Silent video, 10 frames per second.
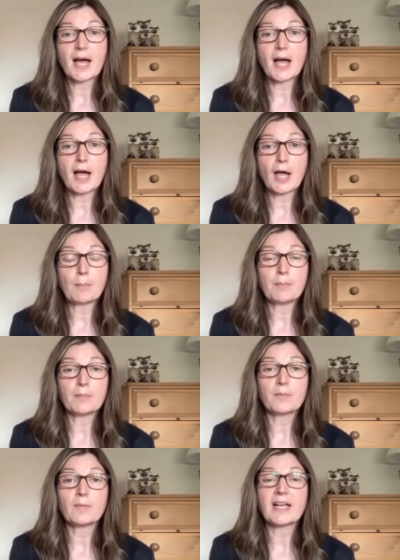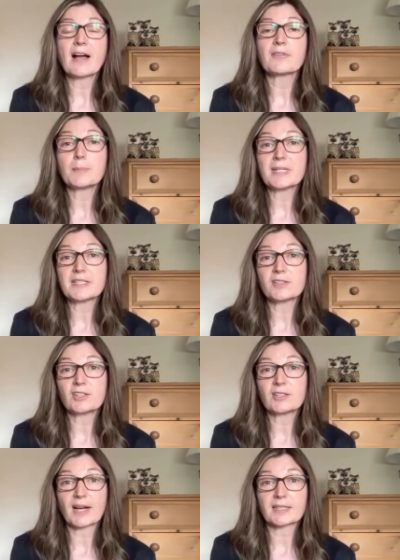um, we have the
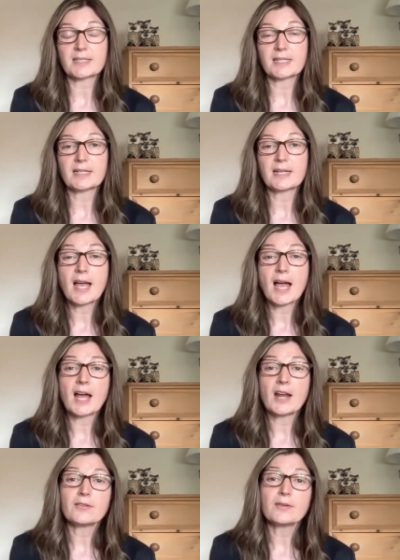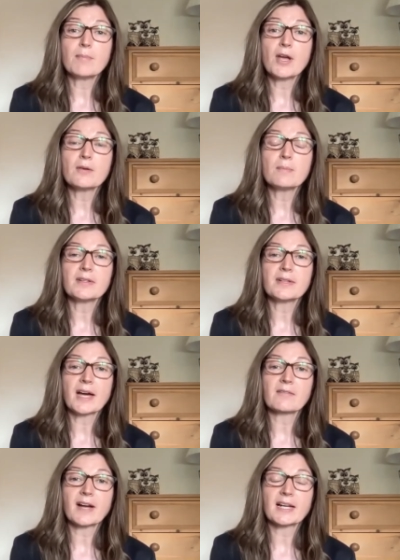BCG vaccine. And at the moment,
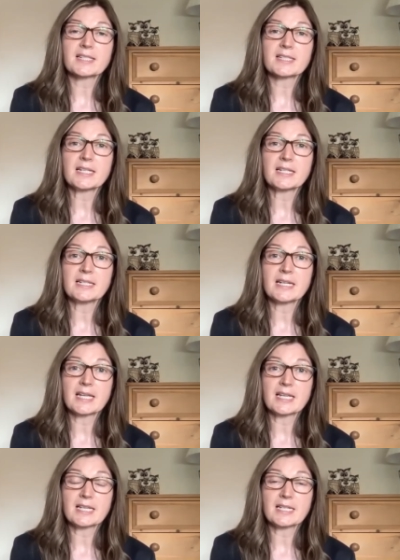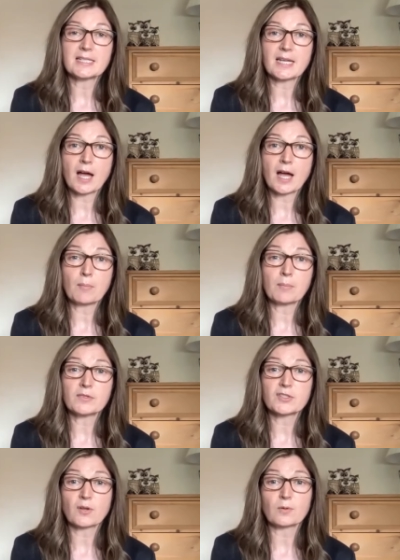that vaccine is um,
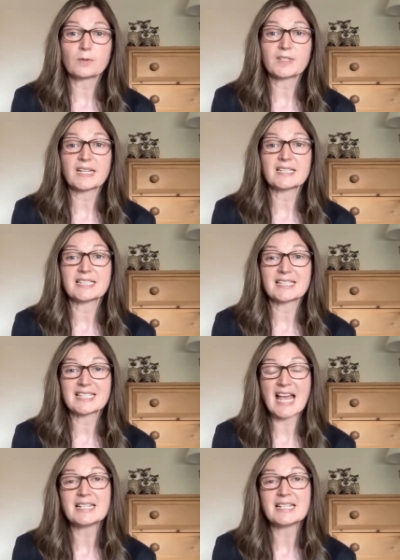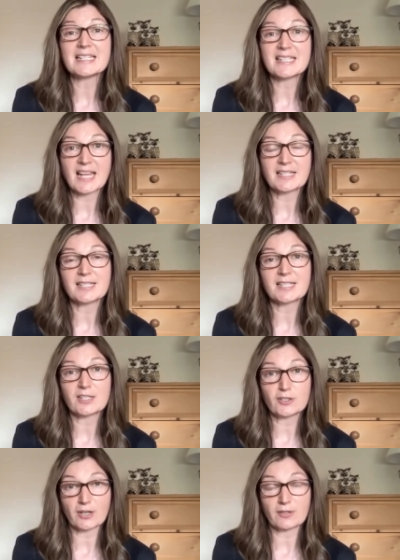sold at 10 cents
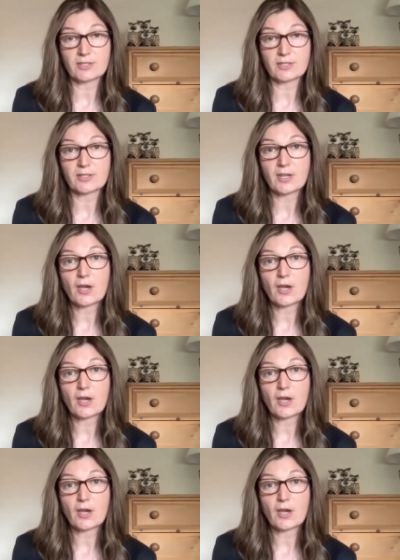a dose